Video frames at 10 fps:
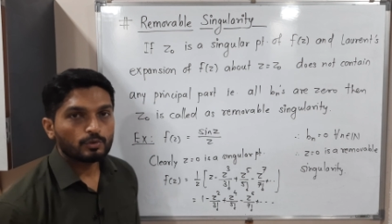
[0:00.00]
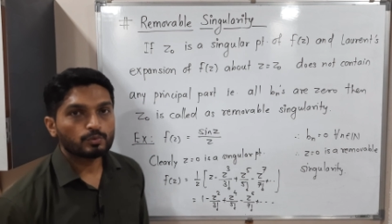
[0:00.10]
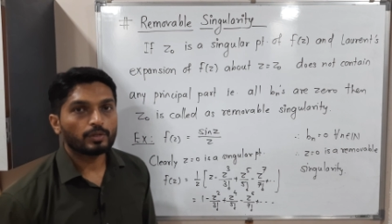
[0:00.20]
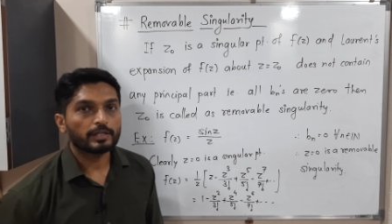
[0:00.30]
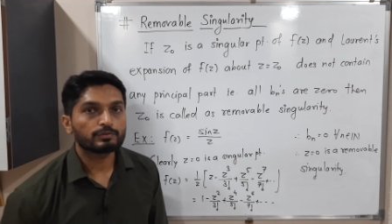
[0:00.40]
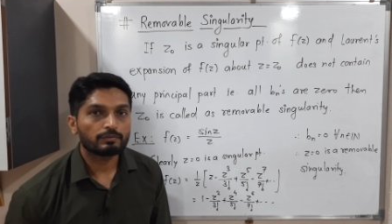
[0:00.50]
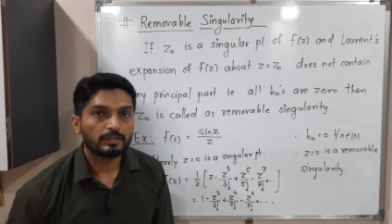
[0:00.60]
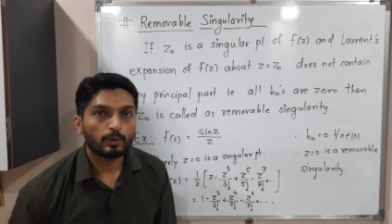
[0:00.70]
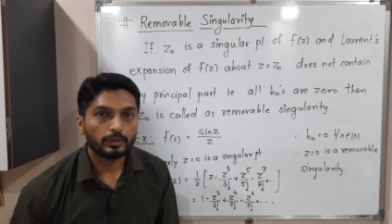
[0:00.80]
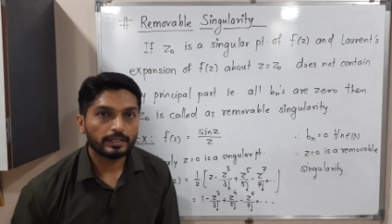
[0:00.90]
So that's why
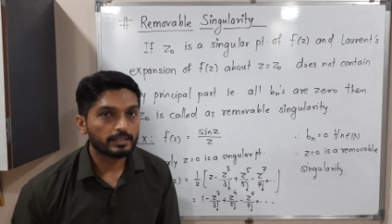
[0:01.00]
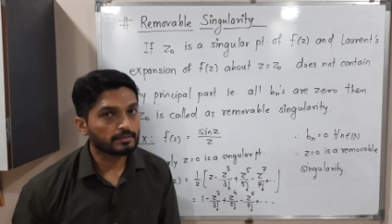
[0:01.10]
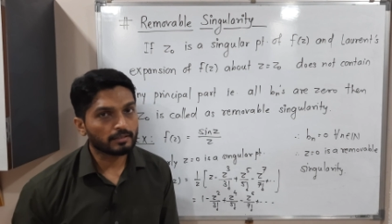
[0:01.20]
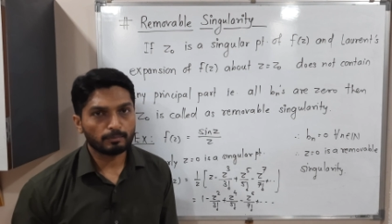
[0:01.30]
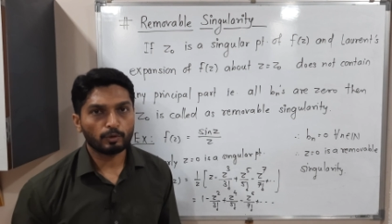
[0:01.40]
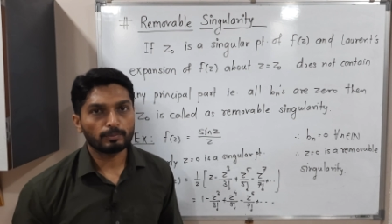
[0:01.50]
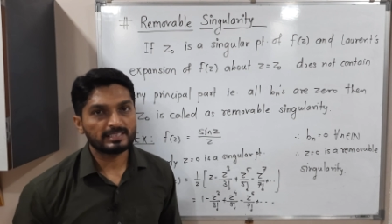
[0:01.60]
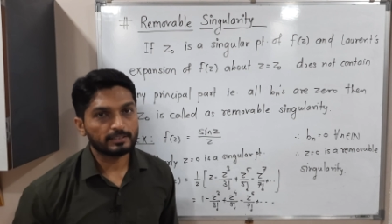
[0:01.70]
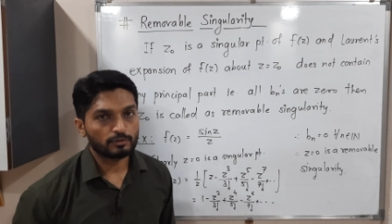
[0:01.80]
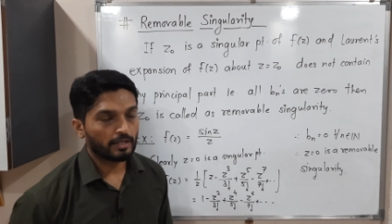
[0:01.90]
we call it as a
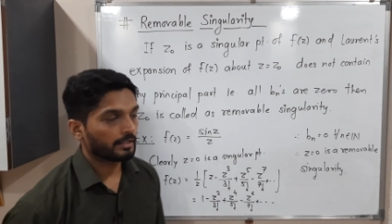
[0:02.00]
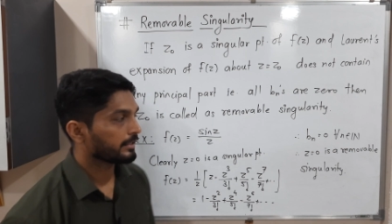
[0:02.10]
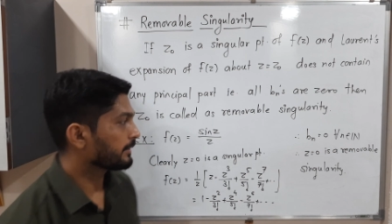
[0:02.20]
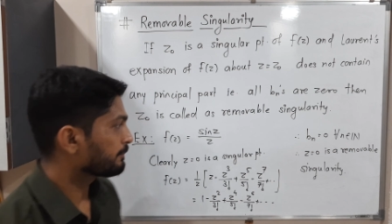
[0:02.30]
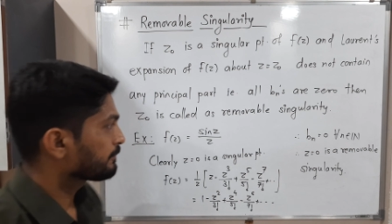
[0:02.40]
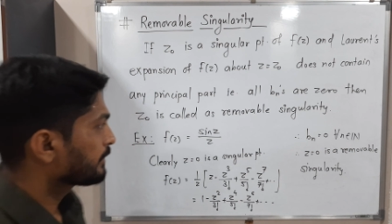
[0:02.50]
removable singularity.